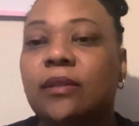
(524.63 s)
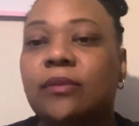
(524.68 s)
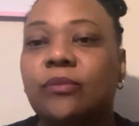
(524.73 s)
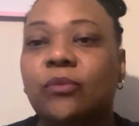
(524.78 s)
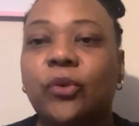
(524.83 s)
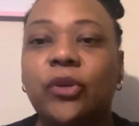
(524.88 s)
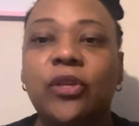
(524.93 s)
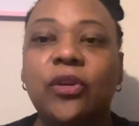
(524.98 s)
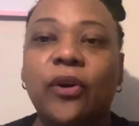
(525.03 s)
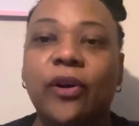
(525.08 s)

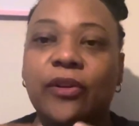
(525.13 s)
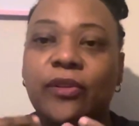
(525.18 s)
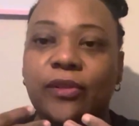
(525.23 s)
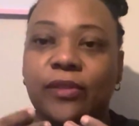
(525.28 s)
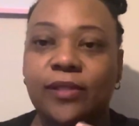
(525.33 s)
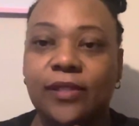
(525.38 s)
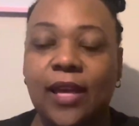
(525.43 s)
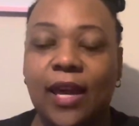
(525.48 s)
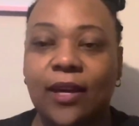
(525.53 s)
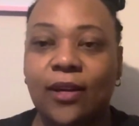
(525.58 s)
when you're on your
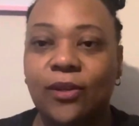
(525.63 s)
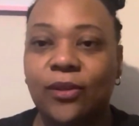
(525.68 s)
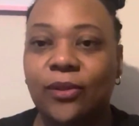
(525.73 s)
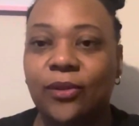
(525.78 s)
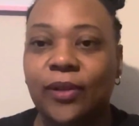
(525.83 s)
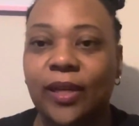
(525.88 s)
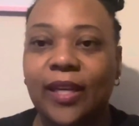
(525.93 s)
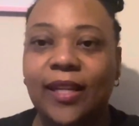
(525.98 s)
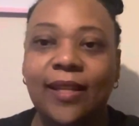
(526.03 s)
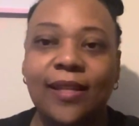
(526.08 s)

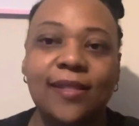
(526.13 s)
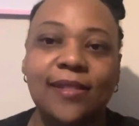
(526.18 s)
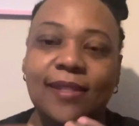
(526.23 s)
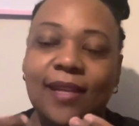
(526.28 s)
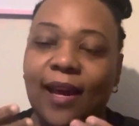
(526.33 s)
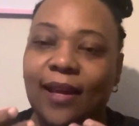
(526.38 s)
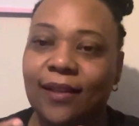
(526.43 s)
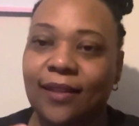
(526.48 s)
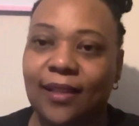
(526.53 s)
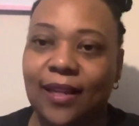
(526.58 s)
cycle, it is
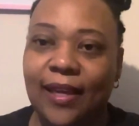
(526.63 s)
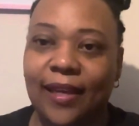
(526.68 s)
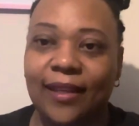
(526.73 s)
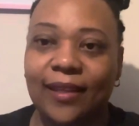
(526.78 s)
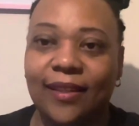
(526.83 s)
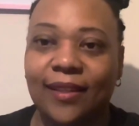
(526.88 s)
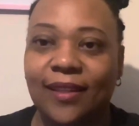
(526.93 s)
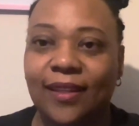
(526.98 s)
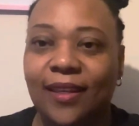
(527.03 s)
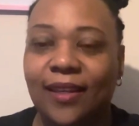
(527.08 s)
kind of
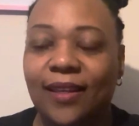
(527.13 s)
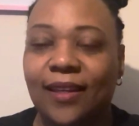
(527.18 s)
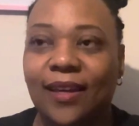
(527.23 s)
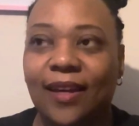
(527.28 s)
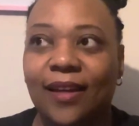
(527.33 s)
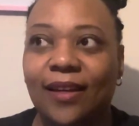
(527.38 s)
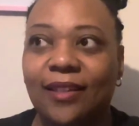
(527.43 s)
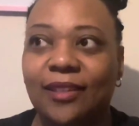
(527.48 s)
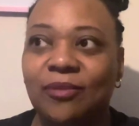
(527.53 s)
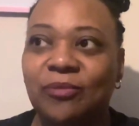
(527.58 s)
like,
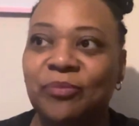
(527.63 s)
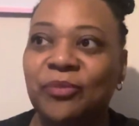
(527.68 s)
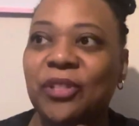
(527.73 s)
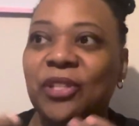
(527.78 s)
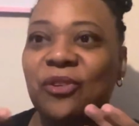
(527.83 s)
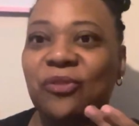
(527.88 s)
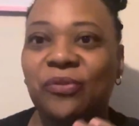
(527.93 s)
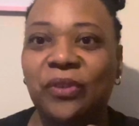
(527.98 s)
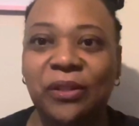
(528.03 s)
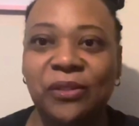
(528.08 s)
when
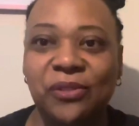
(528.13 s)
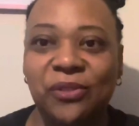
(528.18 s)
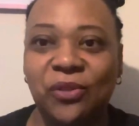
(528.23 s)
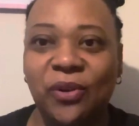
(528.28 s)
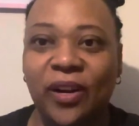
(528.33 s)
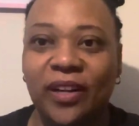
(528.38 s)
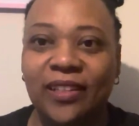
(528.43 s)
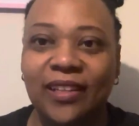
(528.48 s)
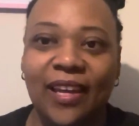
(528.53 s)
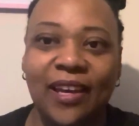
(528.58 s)
you first
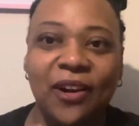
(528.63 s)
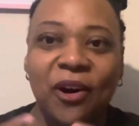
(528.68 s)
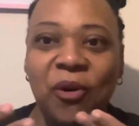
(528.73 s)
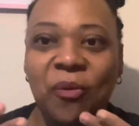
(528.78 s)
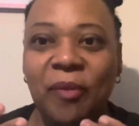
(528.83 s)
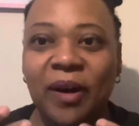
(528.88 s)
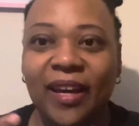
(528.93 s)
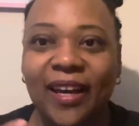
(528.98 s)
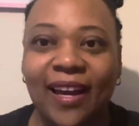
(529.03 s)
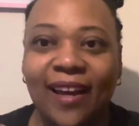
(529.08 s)
start and like, oh
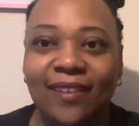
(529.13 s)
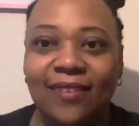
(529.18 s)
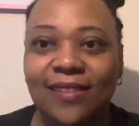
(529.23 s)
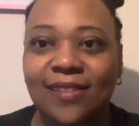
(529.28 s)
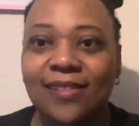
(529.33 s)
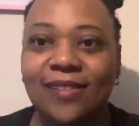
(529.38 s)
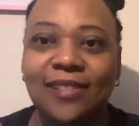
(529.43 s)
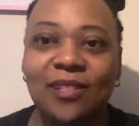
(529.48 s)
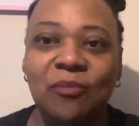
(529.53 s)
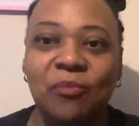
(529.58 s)
my God,
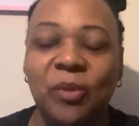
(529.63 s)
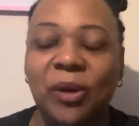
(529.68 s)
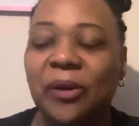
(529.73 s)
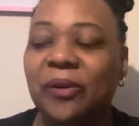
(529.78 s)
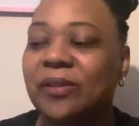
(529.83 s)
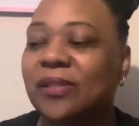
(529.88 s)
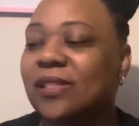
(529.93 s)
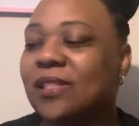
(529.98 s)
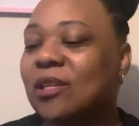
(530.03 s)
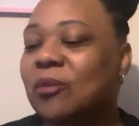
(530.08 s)
this is
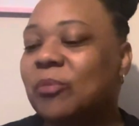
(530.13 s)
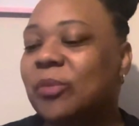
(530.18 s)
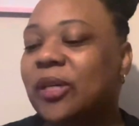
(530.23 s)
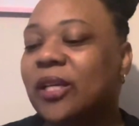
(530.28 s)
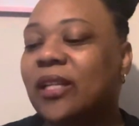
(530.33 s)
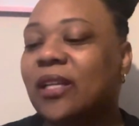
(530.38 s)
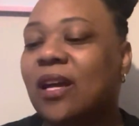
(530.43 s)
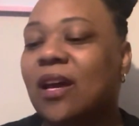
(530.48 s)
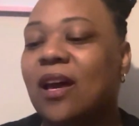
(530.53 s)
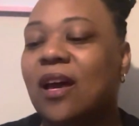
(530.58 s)
embarrassing,
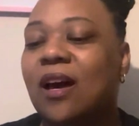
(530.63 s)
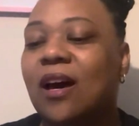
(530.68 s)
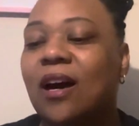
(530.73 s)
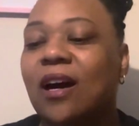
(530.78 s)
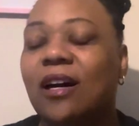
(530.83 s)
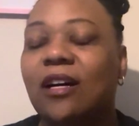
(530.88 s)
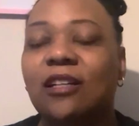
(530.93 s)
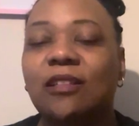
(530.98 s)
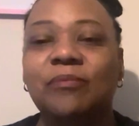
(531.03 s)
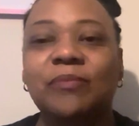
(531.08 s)
but,
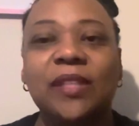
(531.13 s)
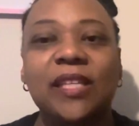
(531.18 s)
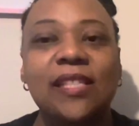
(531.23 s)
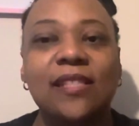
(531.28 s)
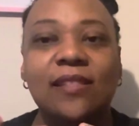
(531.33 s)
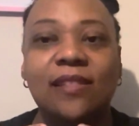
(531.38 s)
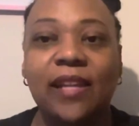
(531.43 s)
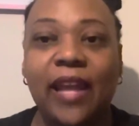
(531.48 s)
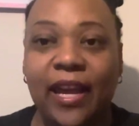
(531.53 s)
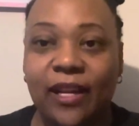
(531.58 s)

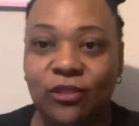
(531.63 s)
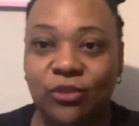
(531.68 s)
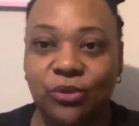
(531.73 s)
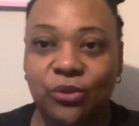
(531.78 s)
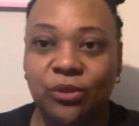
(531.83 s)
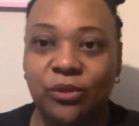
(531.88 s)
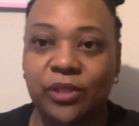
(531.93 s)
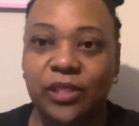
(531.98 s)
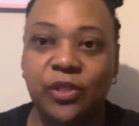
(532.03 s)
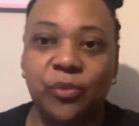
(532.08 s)
it's
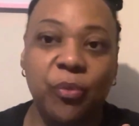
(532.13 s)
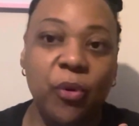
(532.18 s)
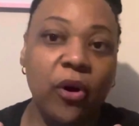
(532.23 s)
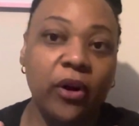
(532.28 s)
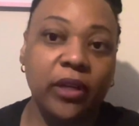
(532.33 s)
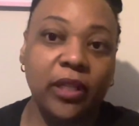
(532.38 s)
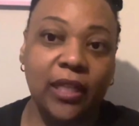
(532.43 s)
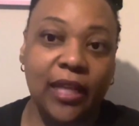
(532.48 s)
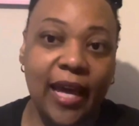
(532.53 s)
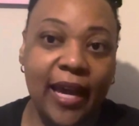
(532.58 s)
natural. It's a
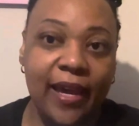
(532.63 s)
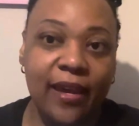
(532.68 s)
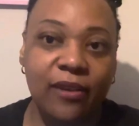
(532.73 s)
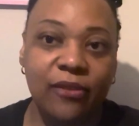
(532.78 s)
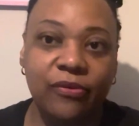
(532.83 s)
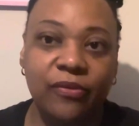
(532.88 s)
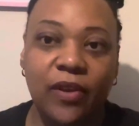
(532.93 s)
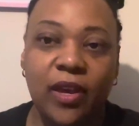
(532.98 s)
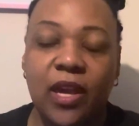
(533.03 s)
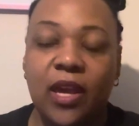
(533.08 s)
part of
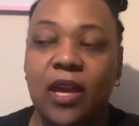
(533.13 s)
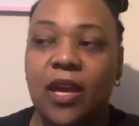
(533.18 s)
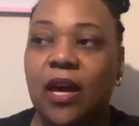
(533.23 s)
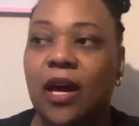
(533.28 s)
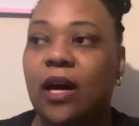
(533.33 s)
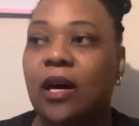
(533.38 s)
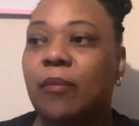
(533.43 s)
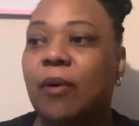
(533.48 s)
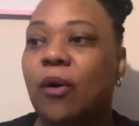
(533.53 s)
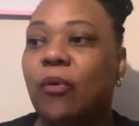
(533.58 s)
life.
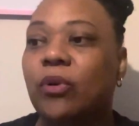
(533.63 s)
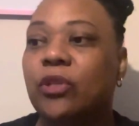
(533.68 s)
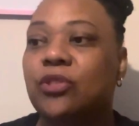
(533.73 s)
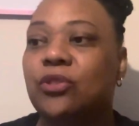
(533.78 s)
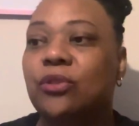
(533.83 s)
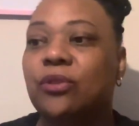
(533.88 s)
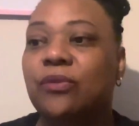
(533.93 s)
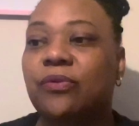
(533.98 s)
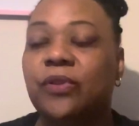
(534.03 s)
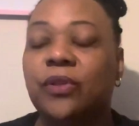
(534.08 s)
I
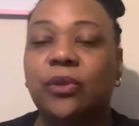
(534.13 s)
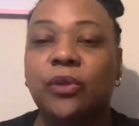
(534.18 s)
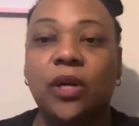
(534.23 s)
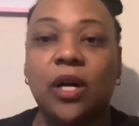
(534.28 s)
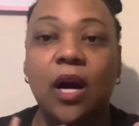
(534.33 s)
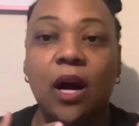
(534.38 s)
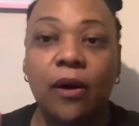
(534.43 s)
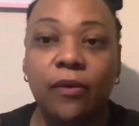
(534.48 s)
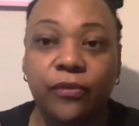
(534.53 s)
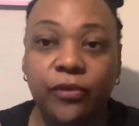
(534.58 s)
want you to feel
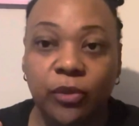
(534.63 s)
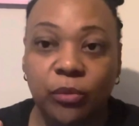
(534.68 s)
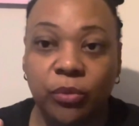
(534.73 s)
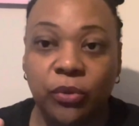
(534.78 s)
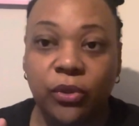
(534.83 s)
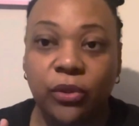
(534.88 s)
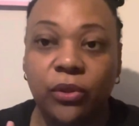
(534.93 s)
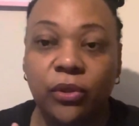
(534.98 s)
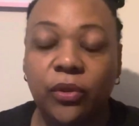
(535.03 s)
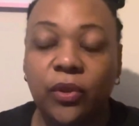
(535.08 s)

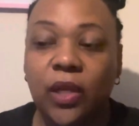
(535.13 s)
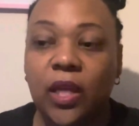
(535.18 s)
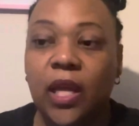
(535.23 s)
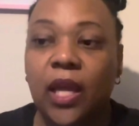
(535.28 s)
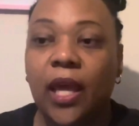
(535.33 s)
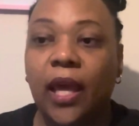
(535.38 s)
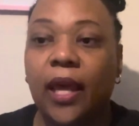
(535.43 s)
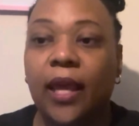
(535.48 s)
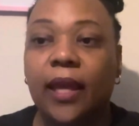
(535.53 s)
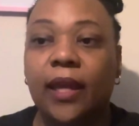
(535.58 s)
comfortable,
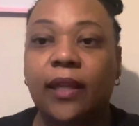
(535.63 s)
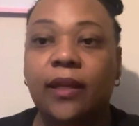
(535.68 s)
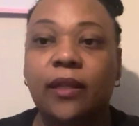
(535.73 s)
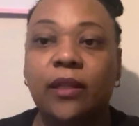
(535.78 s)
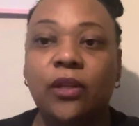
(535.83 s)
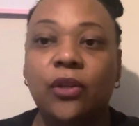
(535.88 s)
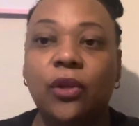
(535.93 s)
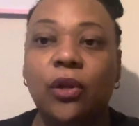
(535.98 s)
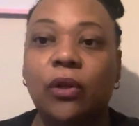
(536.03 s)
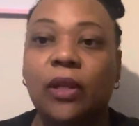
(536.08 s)

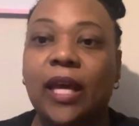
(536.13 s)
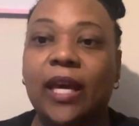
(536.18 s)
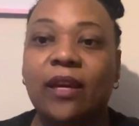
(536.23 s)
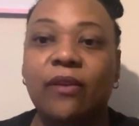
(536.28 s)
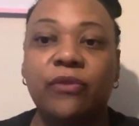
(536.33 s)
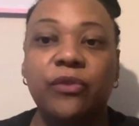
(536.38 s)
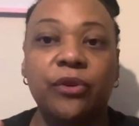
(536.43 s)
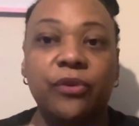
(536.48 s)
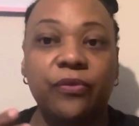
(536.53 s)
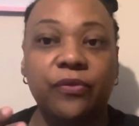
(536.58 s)
and, you know, like
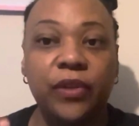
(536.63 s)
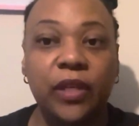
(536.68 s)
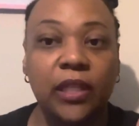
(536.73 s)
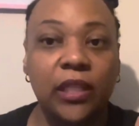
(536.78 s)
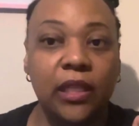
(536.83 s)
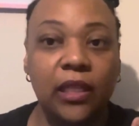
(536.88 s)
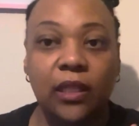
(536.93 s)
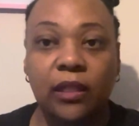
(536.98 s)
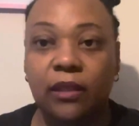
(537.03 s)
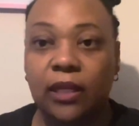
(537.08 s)
if you're
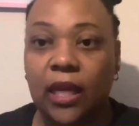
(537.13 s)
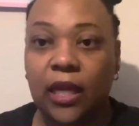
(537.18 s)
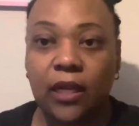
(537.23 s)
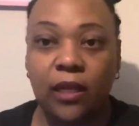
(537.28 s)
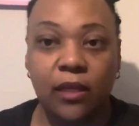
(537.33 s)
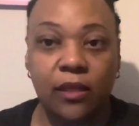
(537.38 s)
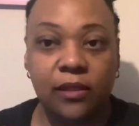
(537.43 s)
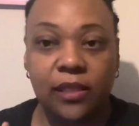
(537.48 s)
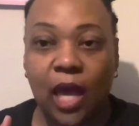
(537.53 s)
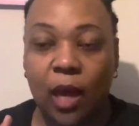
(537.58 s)
feeling
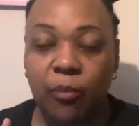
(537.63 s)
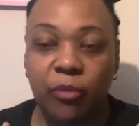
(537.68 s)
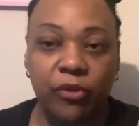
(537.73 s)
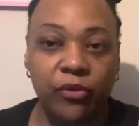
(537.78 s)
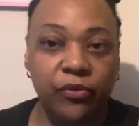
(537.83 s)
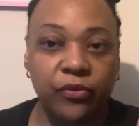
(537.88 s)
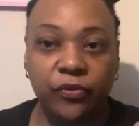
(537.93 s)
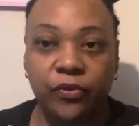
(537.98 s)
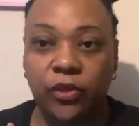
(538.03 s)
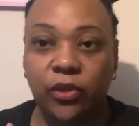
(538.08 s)
any type
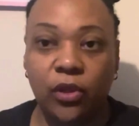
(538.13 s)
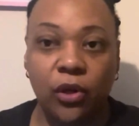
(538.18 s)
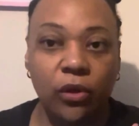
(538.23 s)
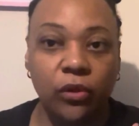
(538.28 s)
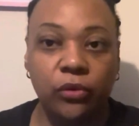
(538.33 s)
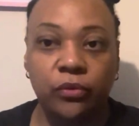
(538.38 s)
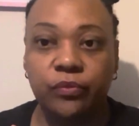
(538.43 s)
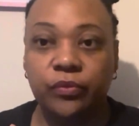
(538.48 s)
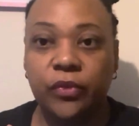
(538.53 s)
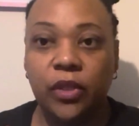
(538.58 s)
of, you
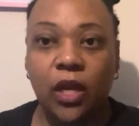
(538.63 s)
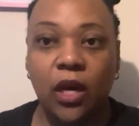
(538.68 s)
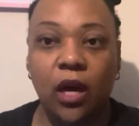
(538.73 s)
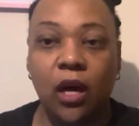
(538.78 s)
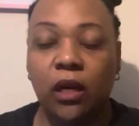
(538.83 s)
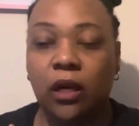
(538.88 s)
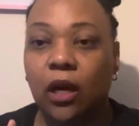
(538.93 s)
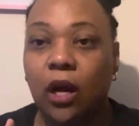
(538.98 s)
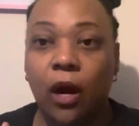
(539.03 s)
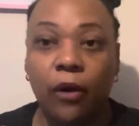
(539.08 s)
know,
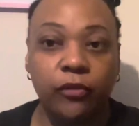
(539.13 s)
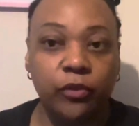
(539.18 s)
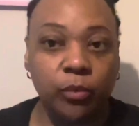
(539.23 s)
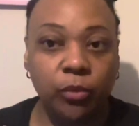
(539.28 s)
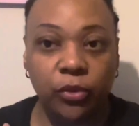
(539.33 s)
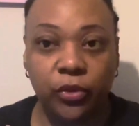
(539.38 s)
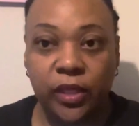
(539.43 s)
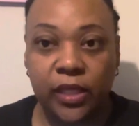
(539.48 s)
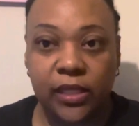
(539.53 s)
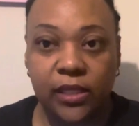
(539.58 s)

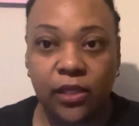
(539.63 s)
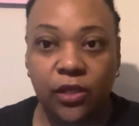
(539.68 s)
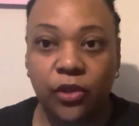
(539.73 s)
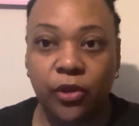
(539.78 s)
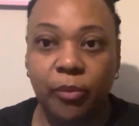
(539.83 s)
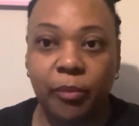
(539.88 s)
uncomfortableness in your